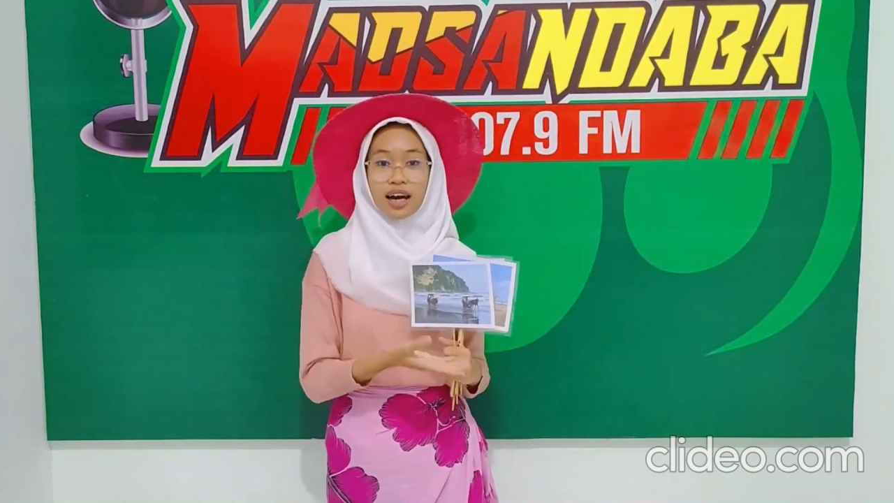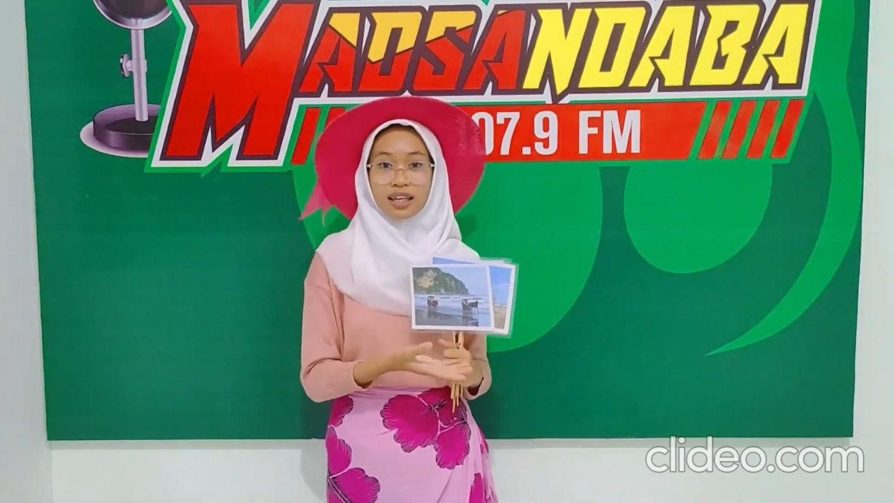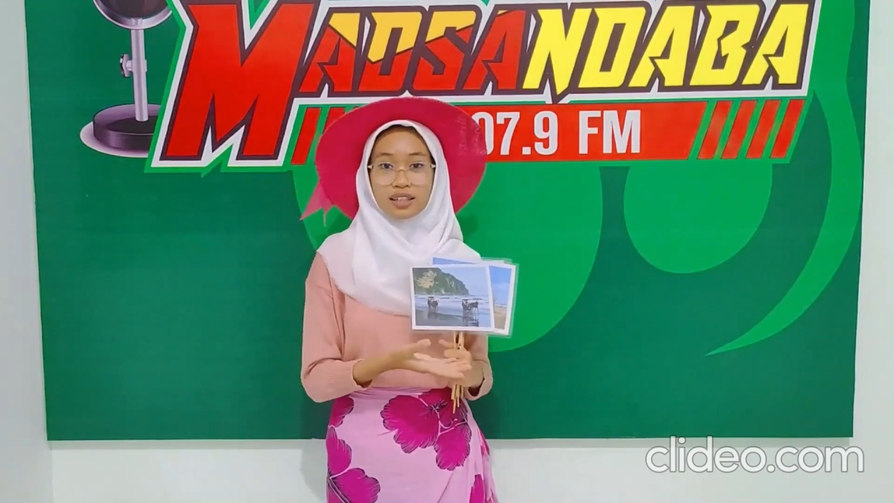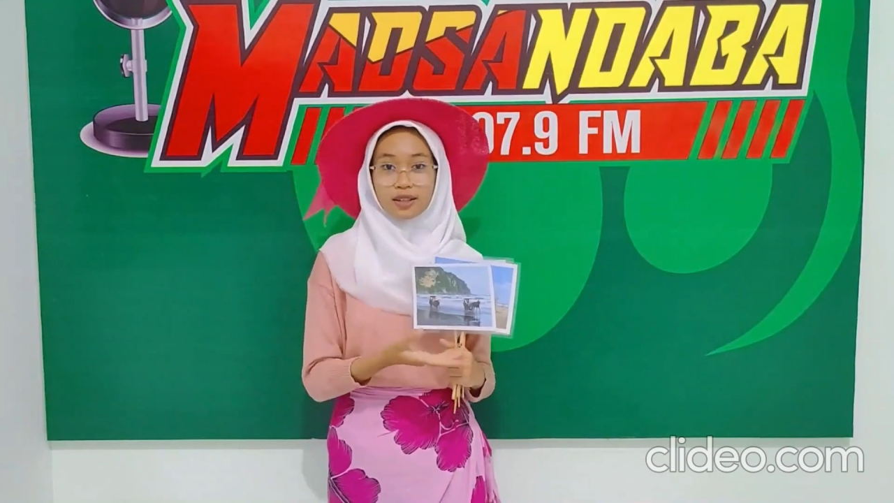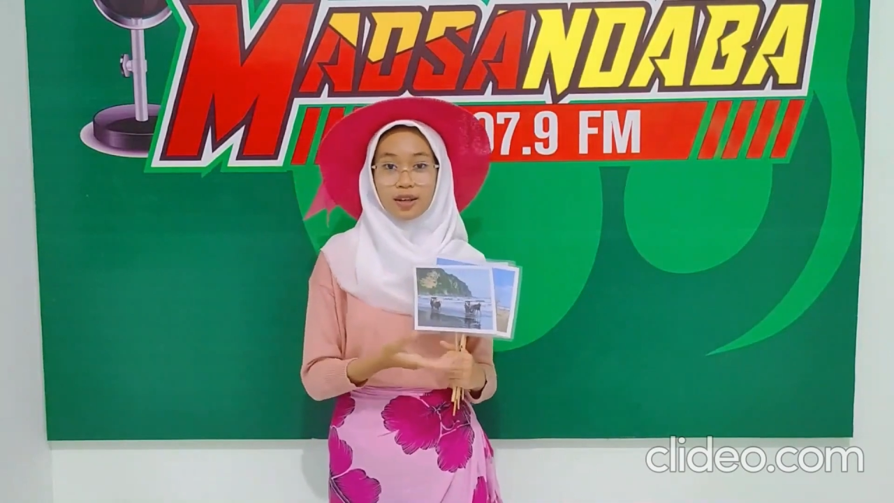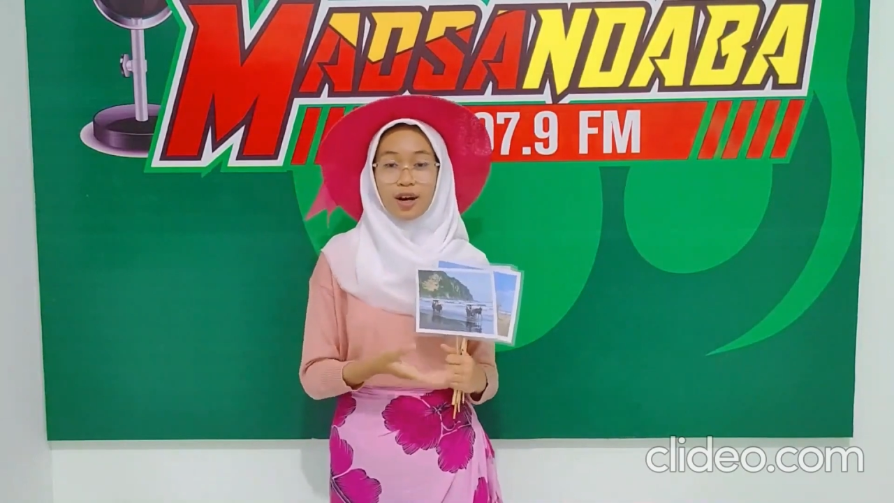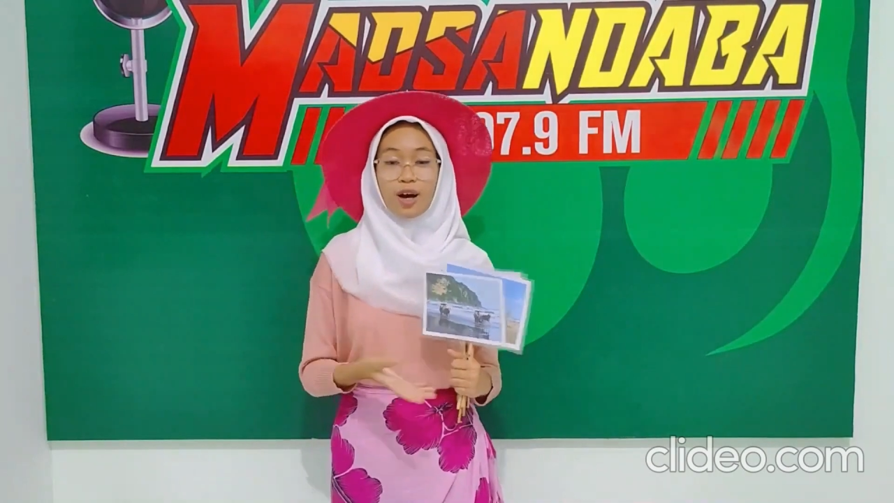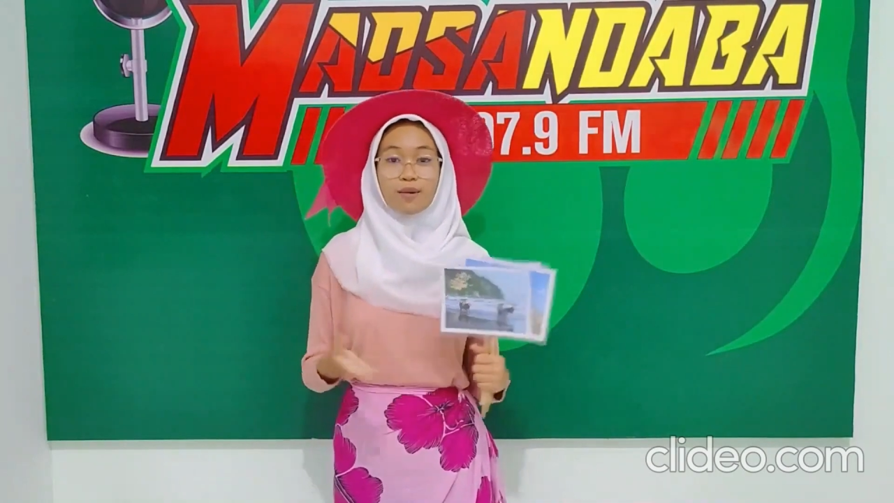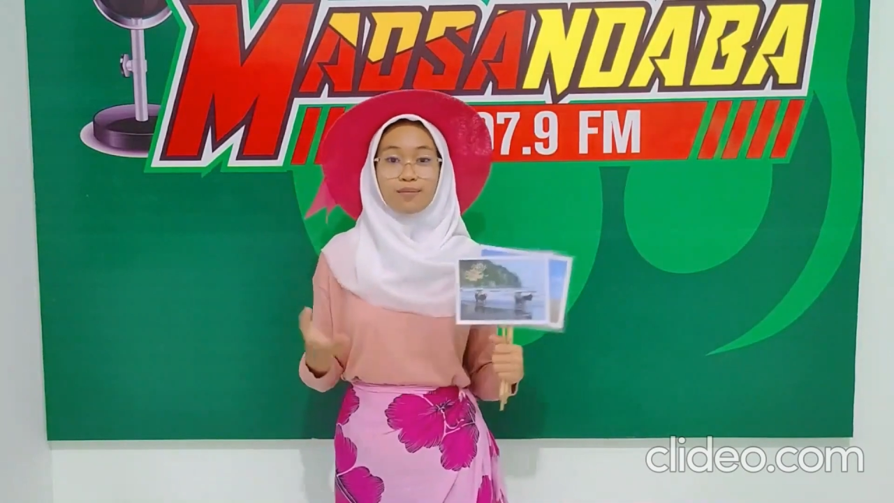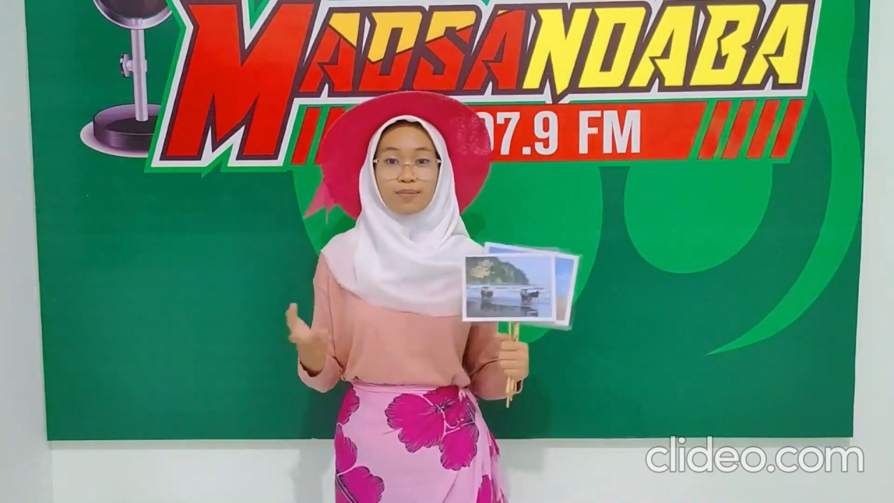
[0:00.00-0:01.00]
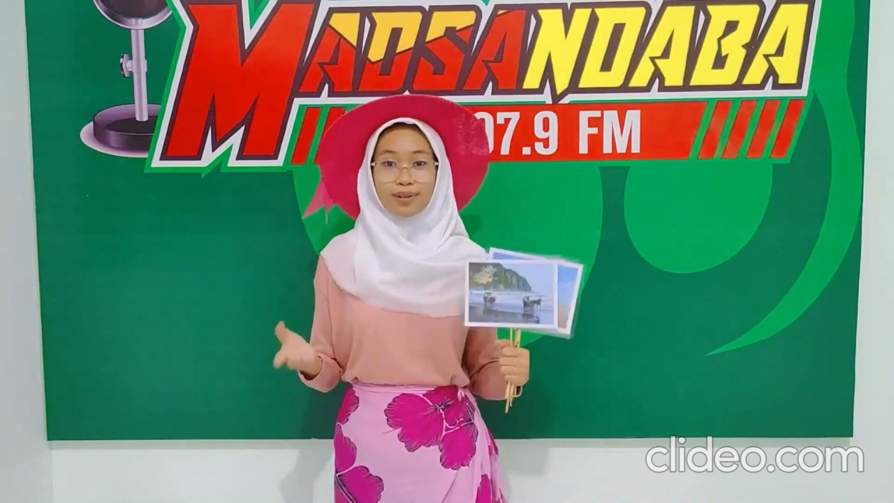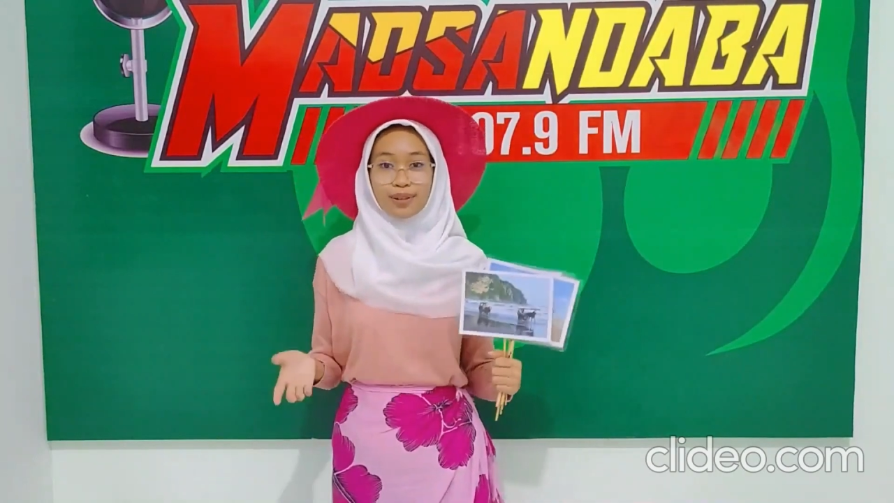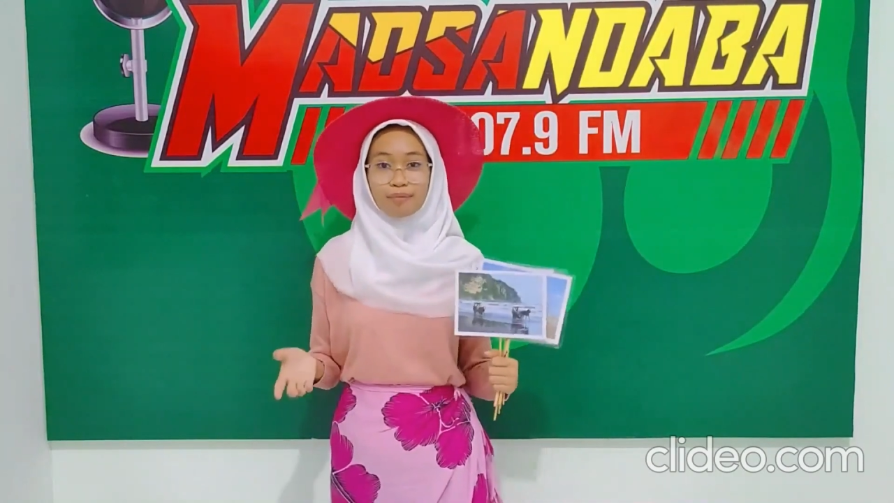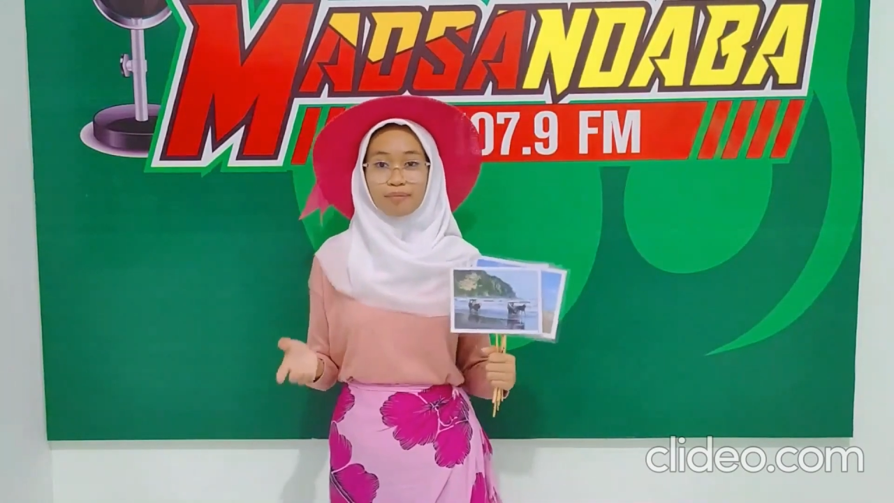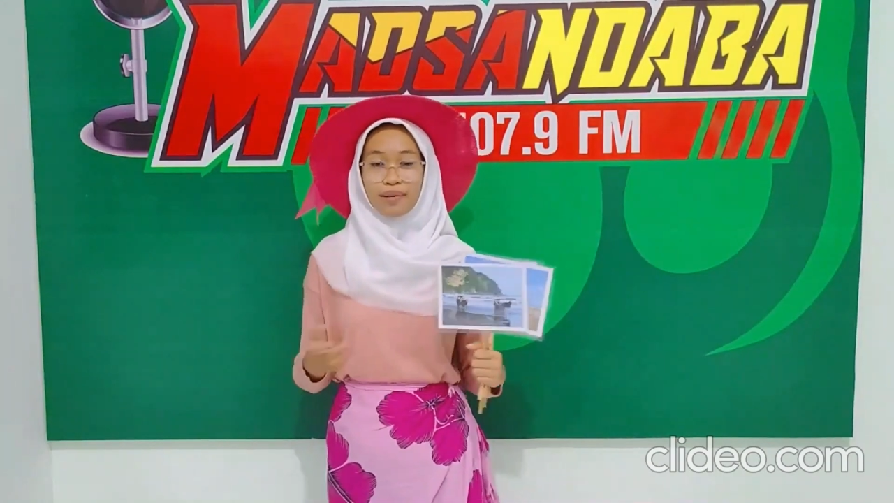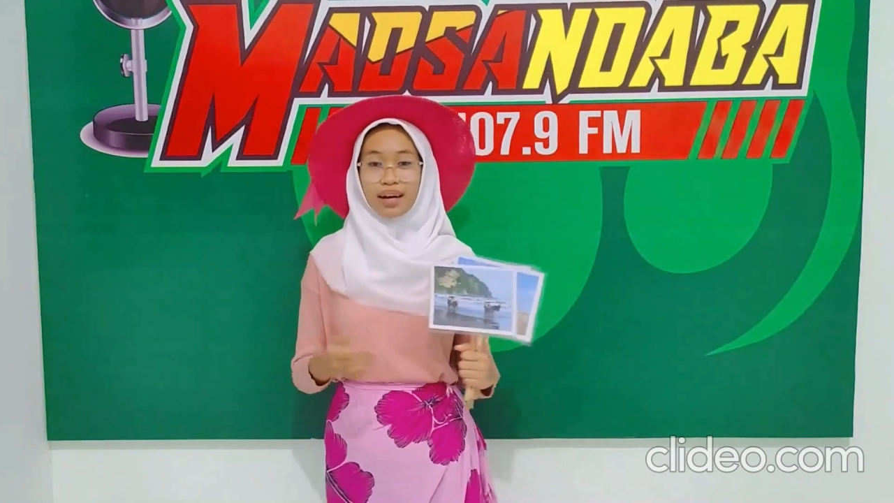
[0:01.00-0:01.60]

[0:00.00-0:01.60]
carts pulled